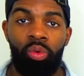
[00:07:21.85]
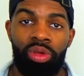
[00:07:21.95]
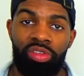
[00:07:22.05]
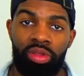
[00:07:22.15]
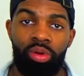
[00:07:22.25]
We
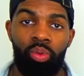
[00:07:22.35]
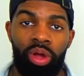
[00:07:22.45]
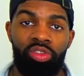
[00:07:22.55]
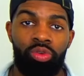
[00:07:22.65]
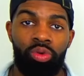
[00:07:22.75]
still
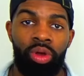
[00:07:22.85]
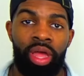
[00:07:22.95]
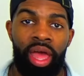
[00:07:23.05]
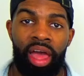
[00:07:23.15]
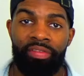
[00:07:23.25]
want to
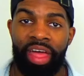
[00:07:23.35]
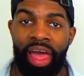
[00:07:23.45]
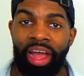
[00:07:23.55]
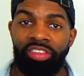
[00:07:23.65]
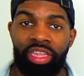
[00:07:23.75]
have that
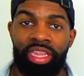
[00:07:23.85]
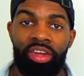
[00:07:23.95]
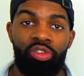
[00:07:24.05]
accent there,